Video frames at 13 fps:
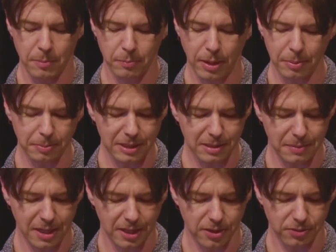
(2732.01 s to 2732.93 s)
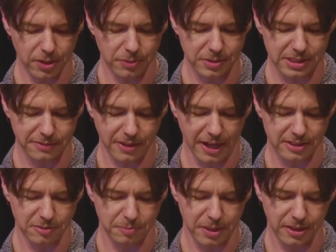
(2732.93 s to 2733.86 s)
Probably the main thrill was the
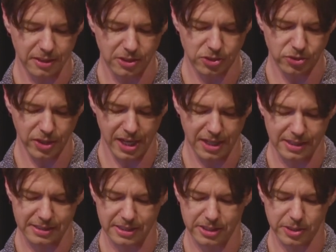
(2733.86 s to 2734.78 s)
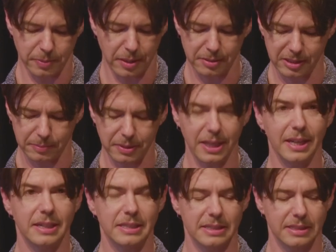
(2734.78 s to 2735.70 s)
fact of being on a train in such a public
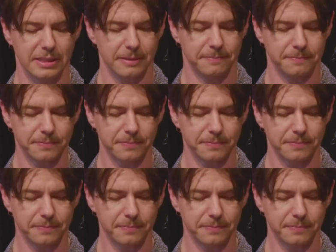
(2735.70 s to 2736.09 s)
place.